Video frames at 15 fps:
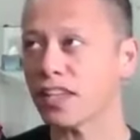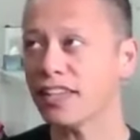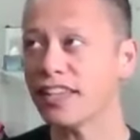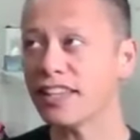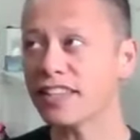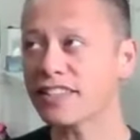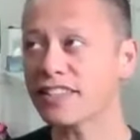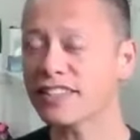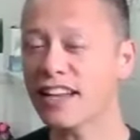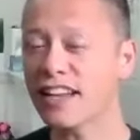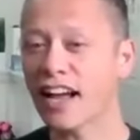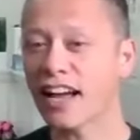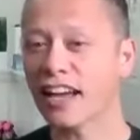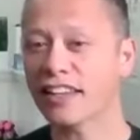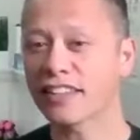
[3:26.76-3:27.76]
it's
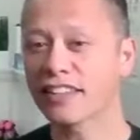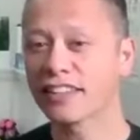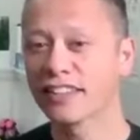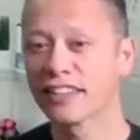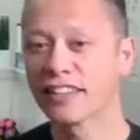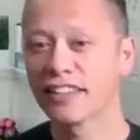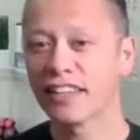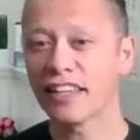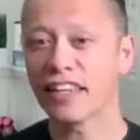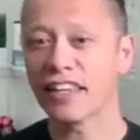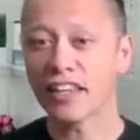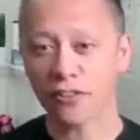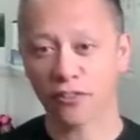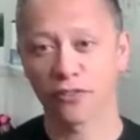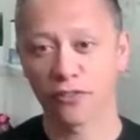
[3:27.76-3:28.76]
not
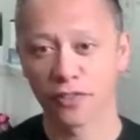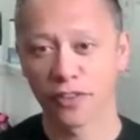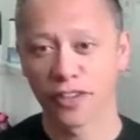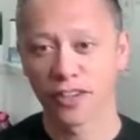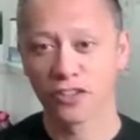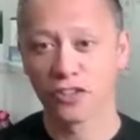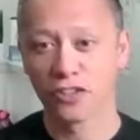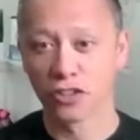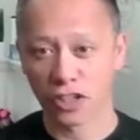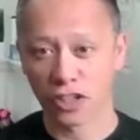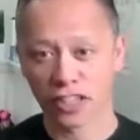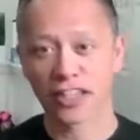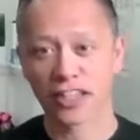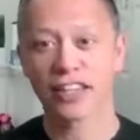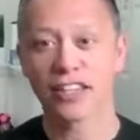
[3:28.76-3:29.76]
if you're going
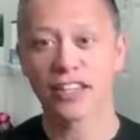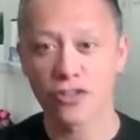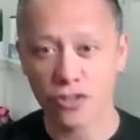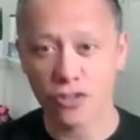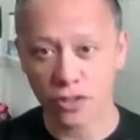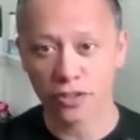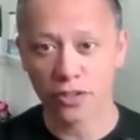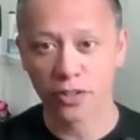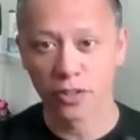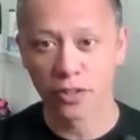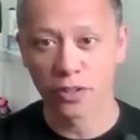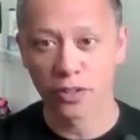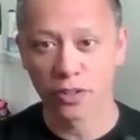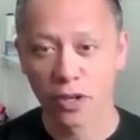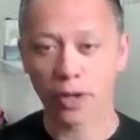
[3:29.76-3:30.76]
to get injured,
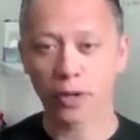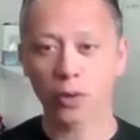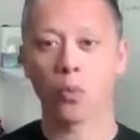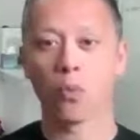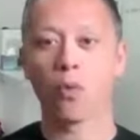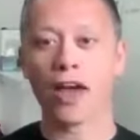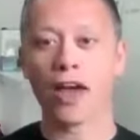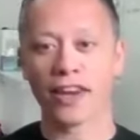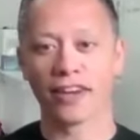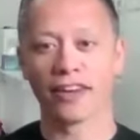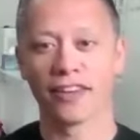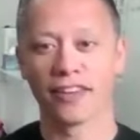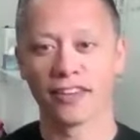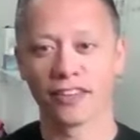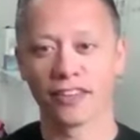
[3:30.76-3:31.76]
but
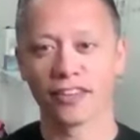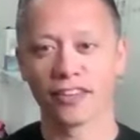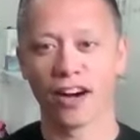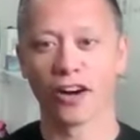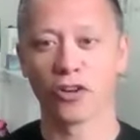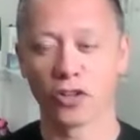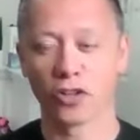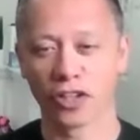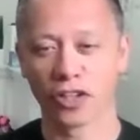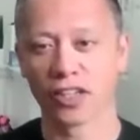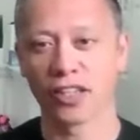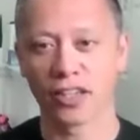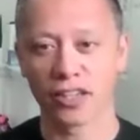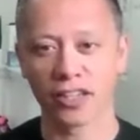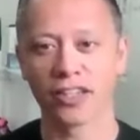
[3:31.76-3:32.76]
when are you going to
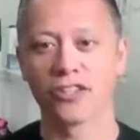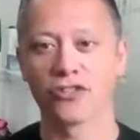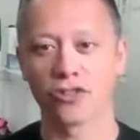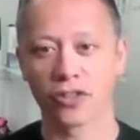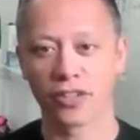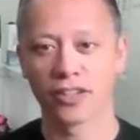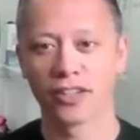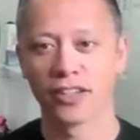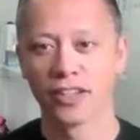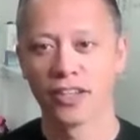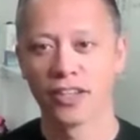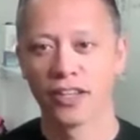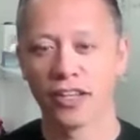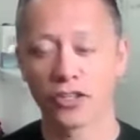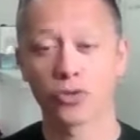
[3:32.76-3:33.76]
get injured?
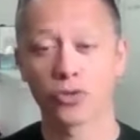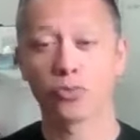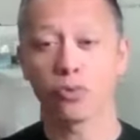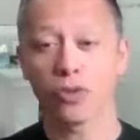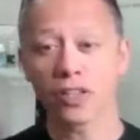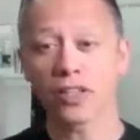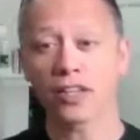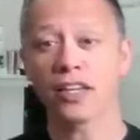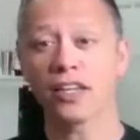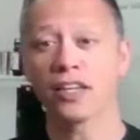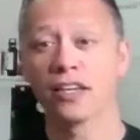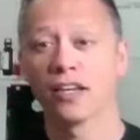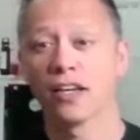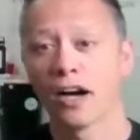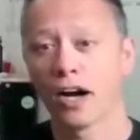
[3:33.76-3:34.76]
It's
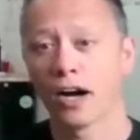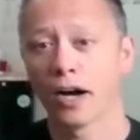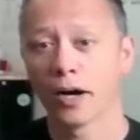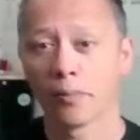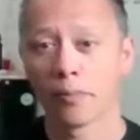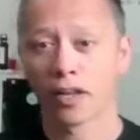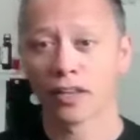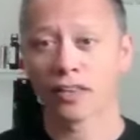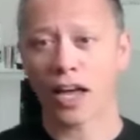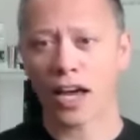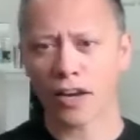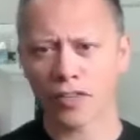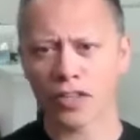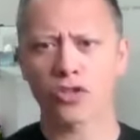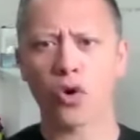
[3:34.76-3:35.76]
really a lot
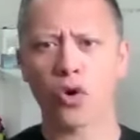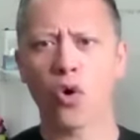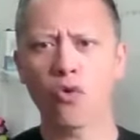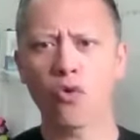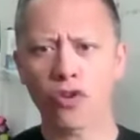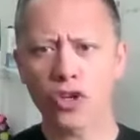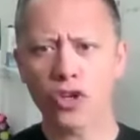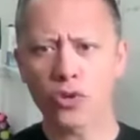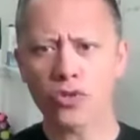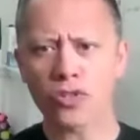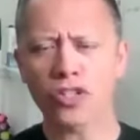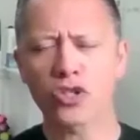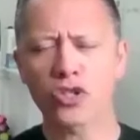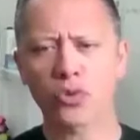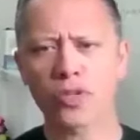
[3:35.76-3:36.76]
of these overuse
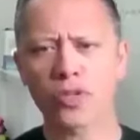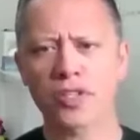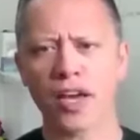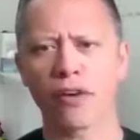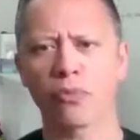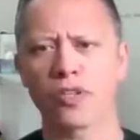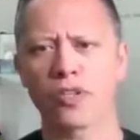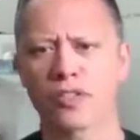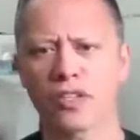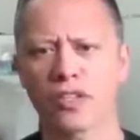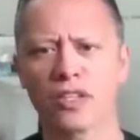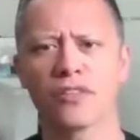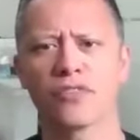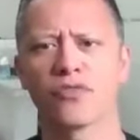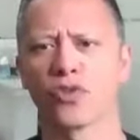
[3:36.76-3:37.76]
injuries that we
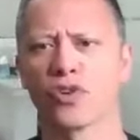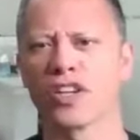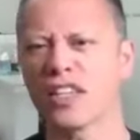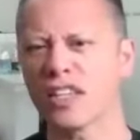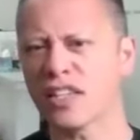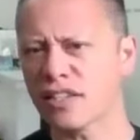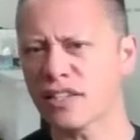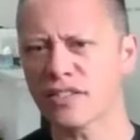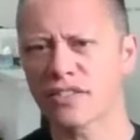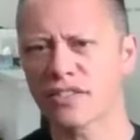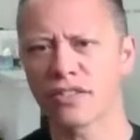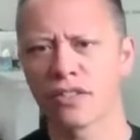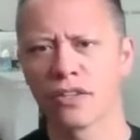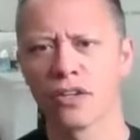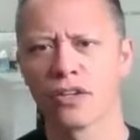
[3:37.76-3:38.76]
see for
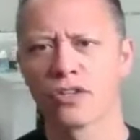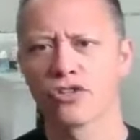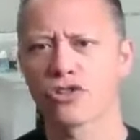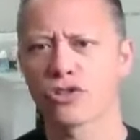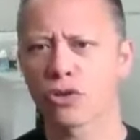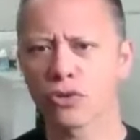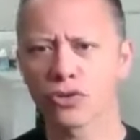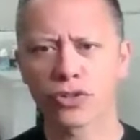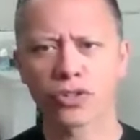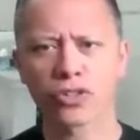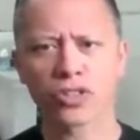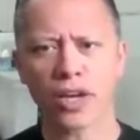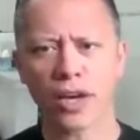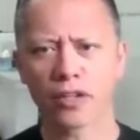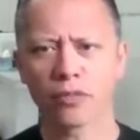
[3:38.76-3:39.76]
knees,
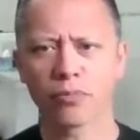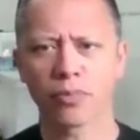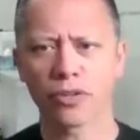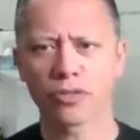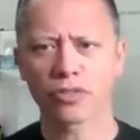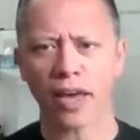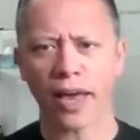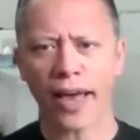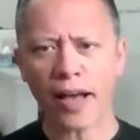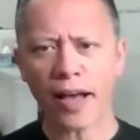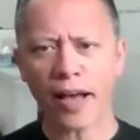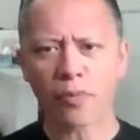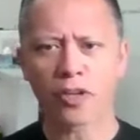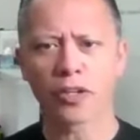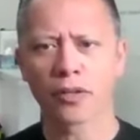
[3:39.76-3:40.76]
shoulders, elbows
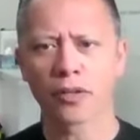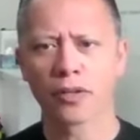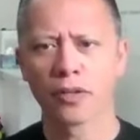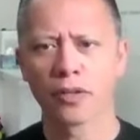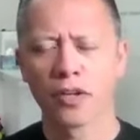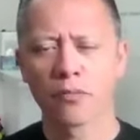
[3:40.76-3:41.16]
happen